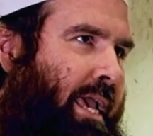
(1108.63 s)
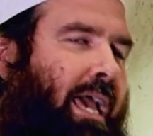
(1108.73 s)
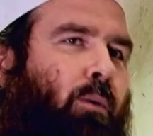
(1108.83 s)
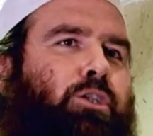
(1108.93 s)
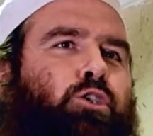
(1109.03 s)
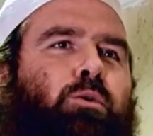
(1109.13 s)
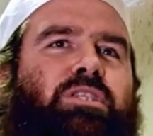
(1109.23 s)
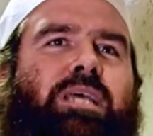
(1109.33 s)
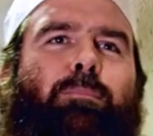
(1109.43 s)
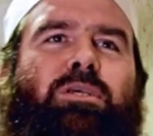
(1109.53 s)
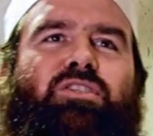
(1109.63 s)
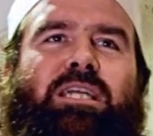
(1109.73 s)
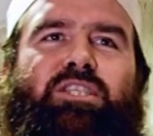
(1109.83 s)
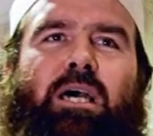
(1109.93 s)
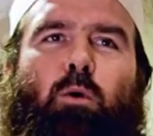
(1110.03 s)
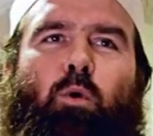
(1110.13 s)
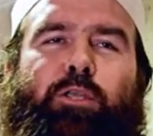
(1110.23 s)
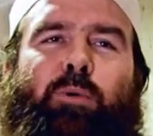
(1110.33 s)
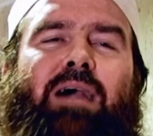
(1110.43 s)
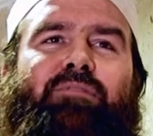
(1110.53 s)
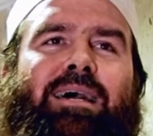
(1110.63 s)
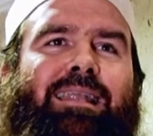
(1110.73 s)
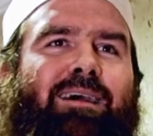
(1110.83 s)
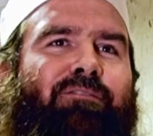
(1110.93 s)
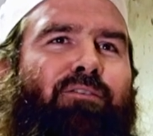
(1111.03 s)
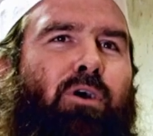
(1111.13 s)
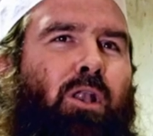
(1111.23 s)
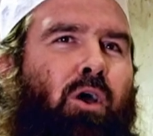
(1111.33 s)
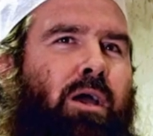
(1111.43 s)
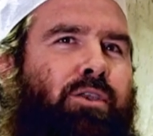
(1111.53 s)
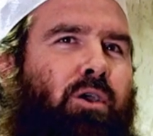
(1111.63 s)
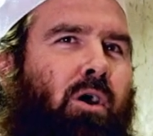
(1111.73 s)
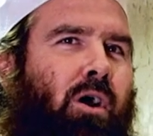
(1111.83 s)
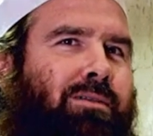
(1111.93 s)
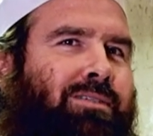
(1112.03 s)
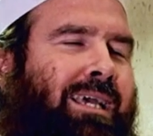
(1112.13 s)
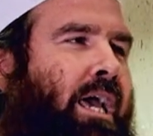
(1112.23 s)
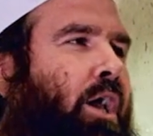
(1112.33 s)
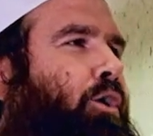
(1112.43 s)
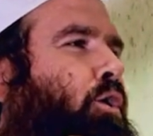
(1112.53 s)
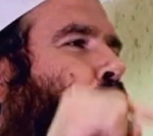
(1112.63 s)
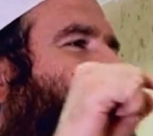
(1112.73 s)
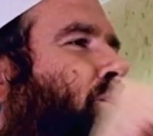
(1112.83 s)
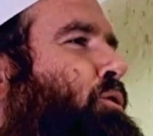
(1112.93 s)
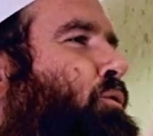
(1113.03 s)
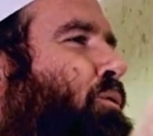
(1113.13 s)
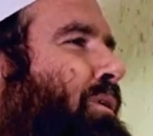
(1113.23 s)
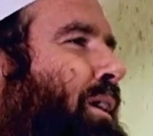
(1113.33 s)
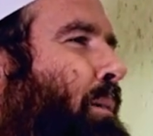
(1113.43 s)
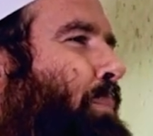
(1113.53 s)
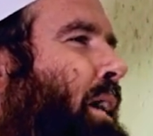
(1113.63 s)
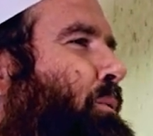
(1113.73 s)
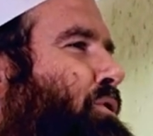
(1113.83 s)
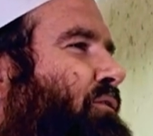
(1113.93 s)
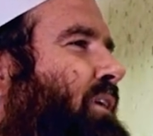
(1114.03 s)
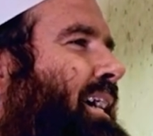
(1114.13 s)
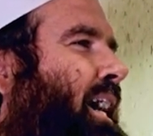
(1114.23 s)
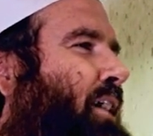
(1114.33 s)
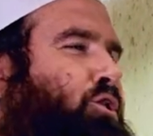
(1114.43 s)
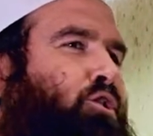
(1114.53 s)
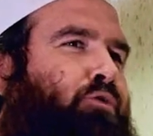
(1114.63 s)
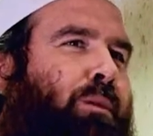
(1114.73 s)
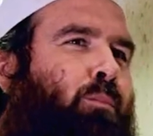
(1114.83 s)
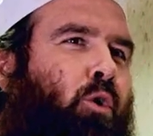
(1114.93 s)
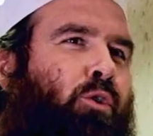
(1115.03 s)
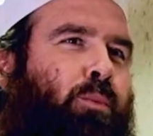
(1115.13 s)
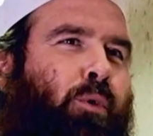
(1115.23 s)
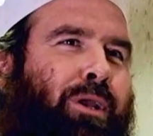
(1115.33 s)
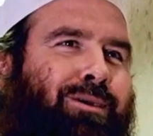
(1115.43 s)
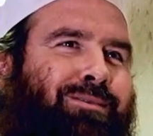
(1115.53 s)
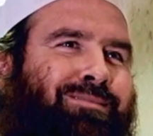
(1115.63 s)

And once you establish that taqwa and you have that love for Allah in your heart, you're going to be able to concentrate more in the prayer.